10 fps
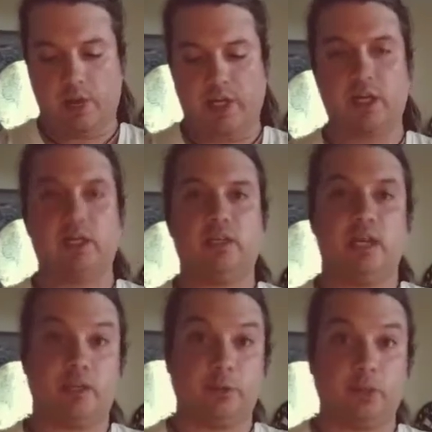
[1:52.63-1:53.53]
out here
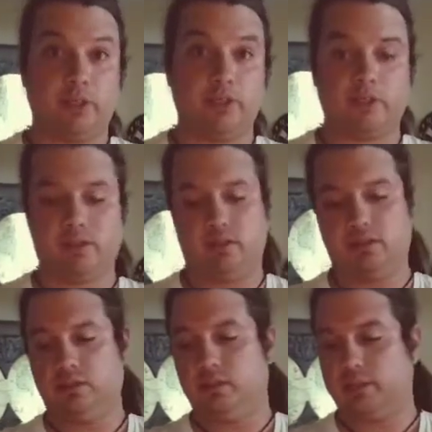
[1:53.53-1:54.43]
in Hawthorne,
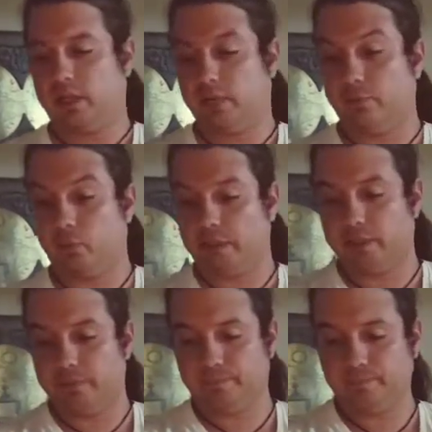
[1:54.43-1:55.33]

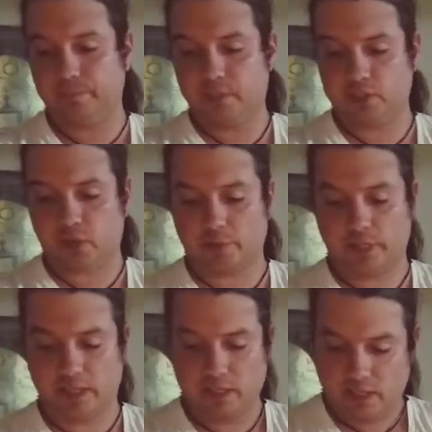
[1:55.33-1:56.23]
California,
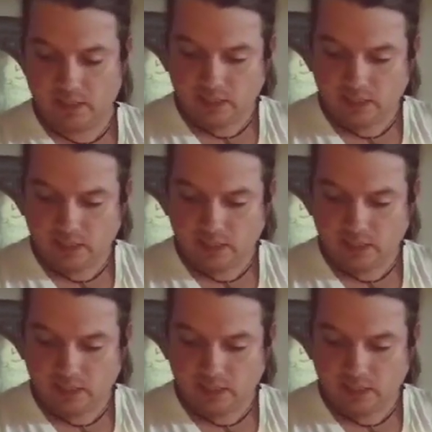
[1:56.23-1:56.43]
South Bay.